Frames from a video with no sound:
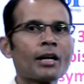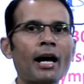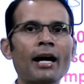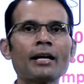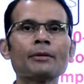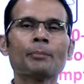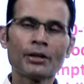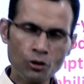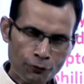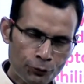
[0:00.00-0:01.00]
And
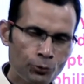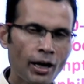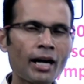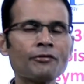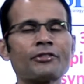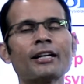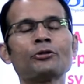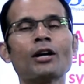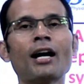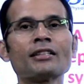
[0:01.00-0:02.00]
many of you have
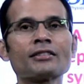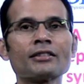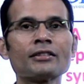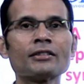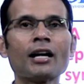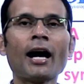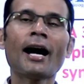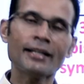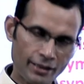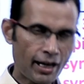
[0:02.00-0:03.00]
tried to answer
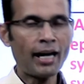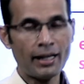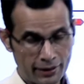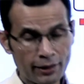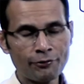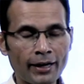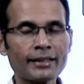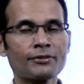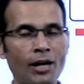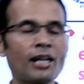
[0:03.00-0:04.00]
and
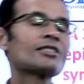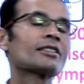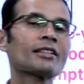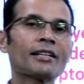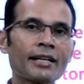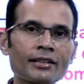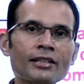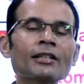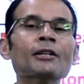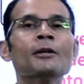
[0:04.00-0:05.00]
have answered
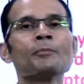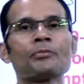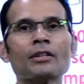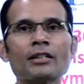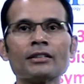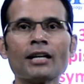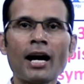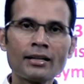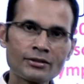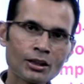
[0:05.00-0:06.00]
correctly. The
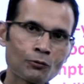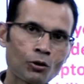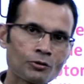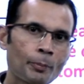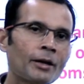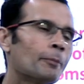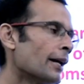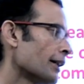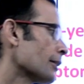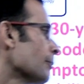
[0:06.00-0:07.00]
answer was
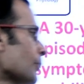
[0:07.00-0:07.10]
midbrain.